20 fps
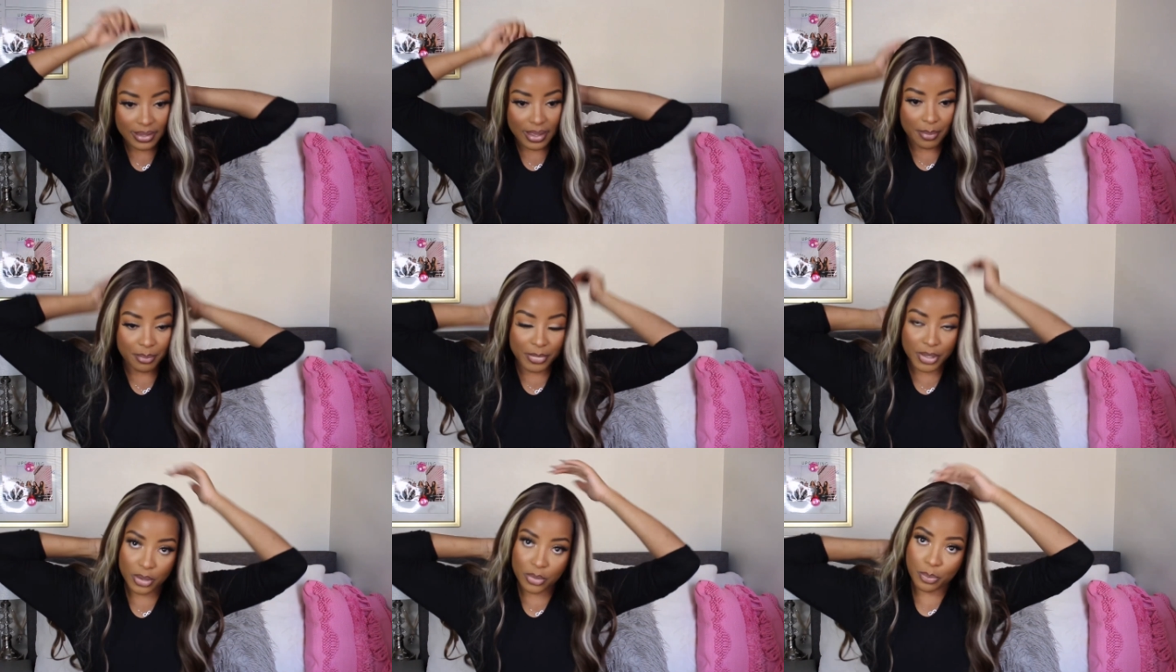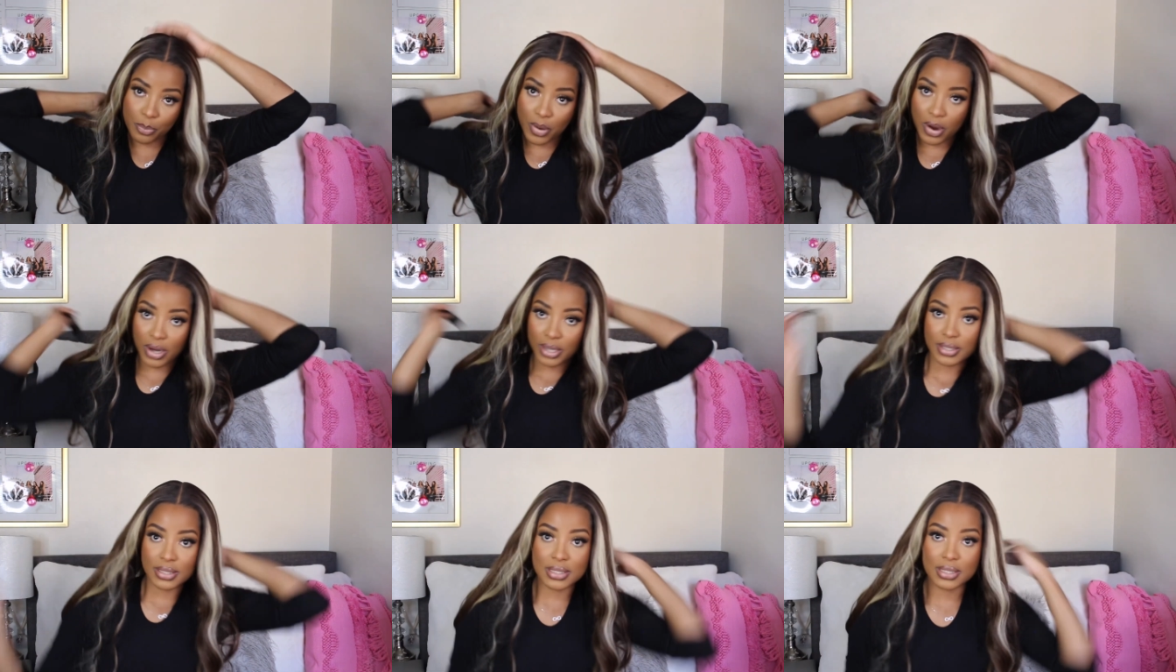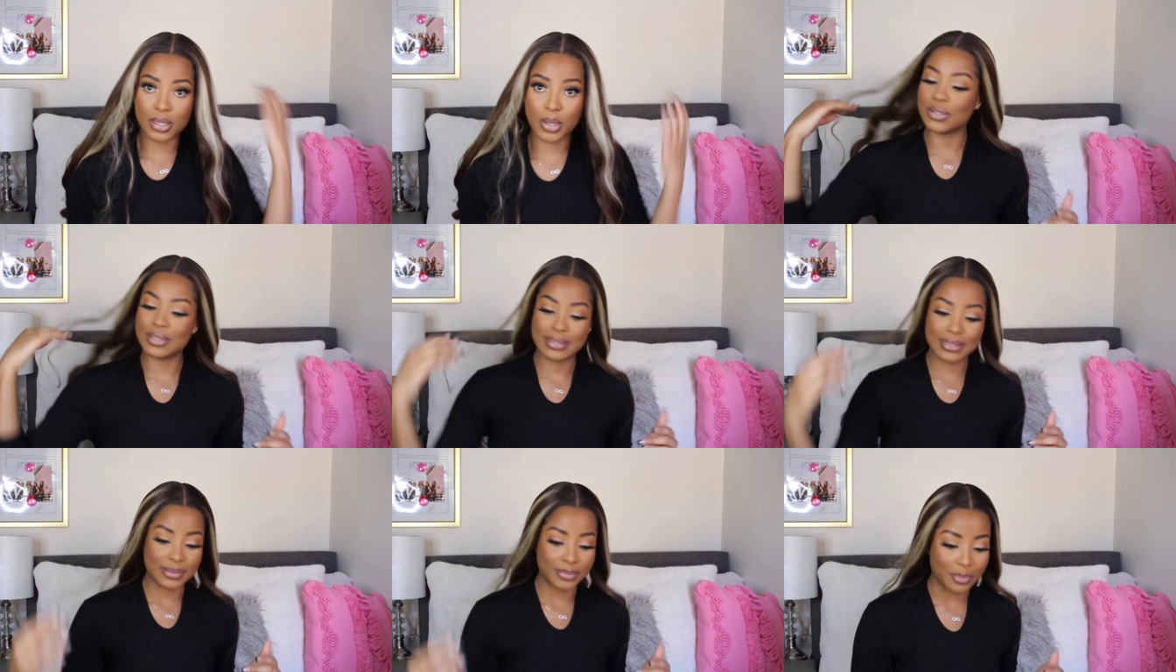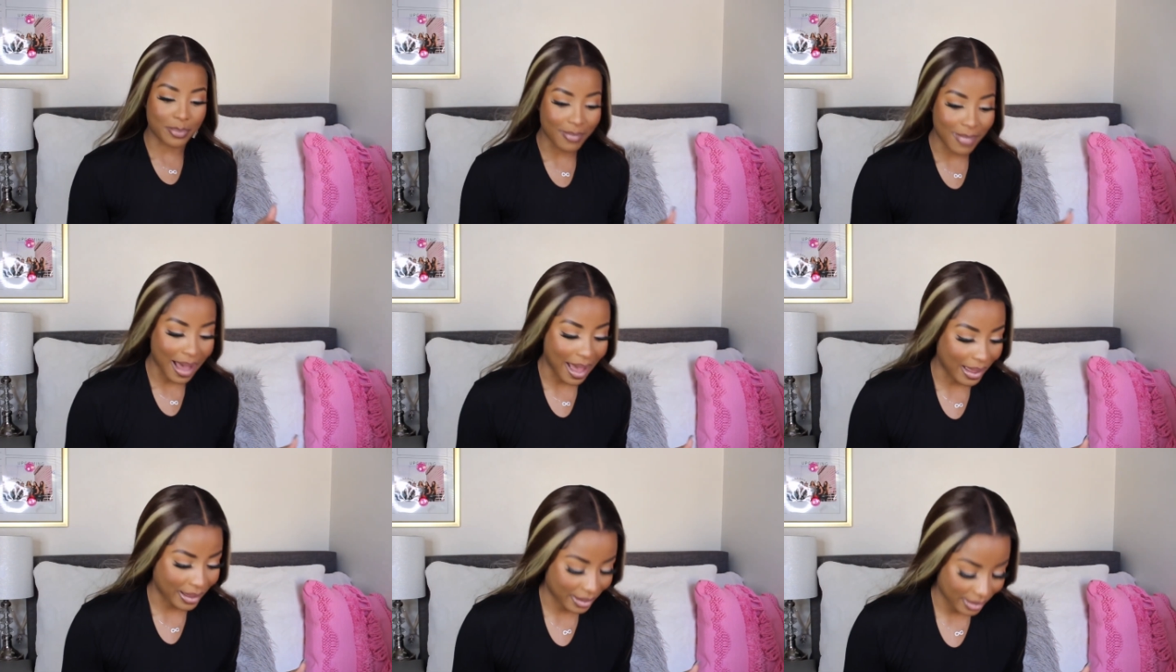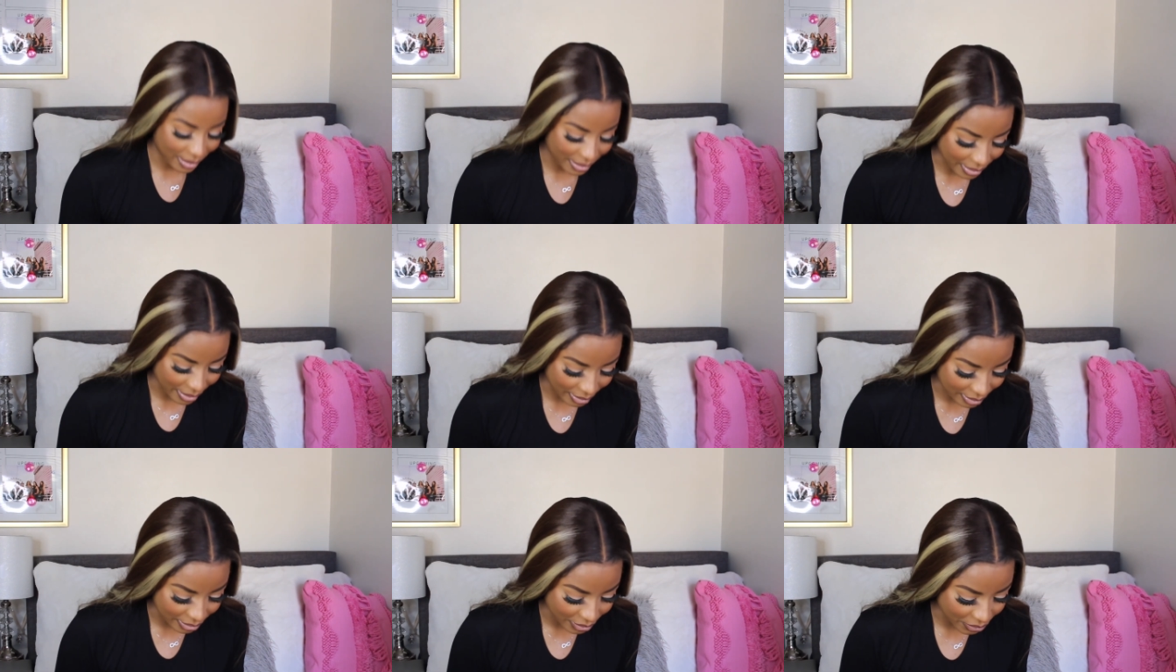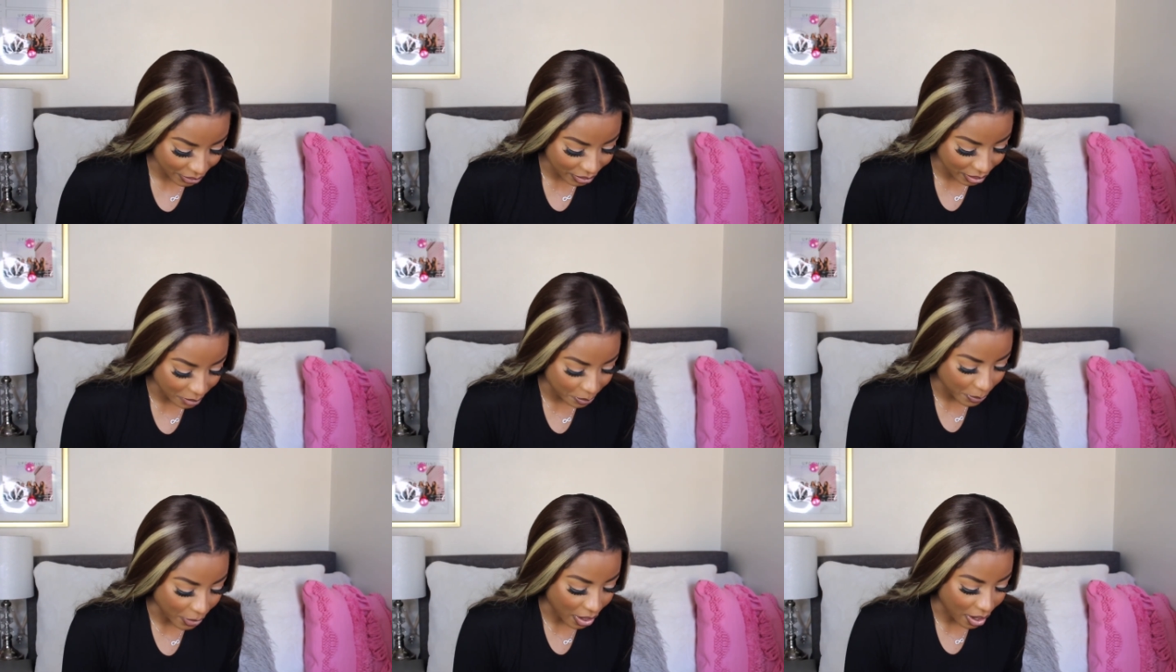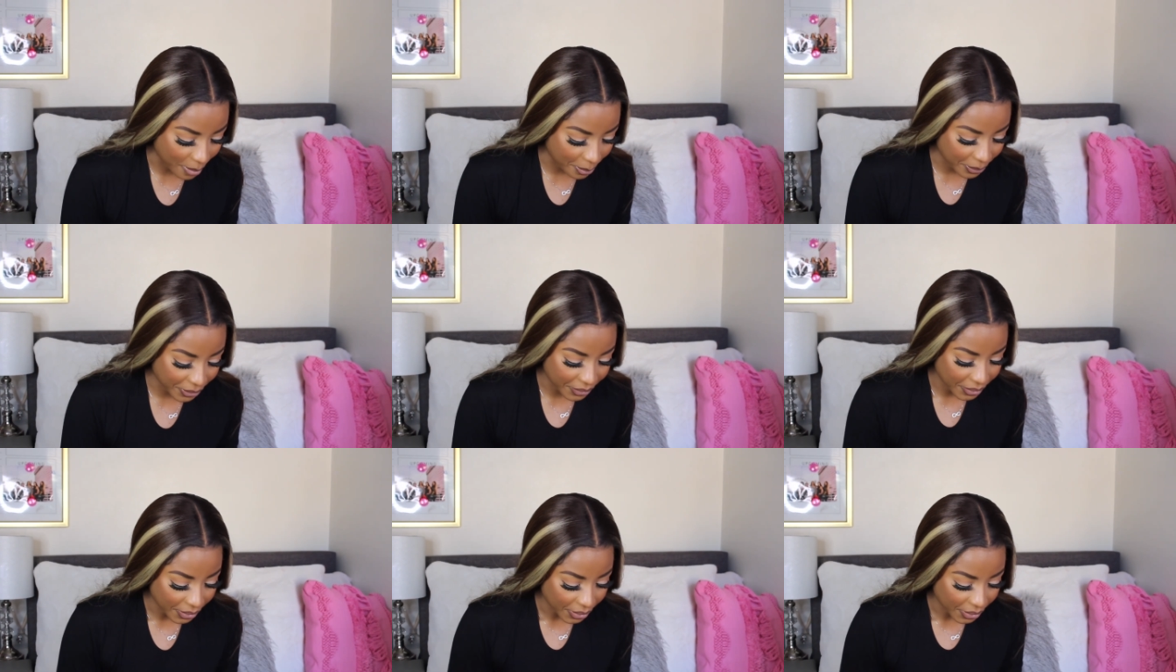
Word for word: that middle part to smack, like literally pop.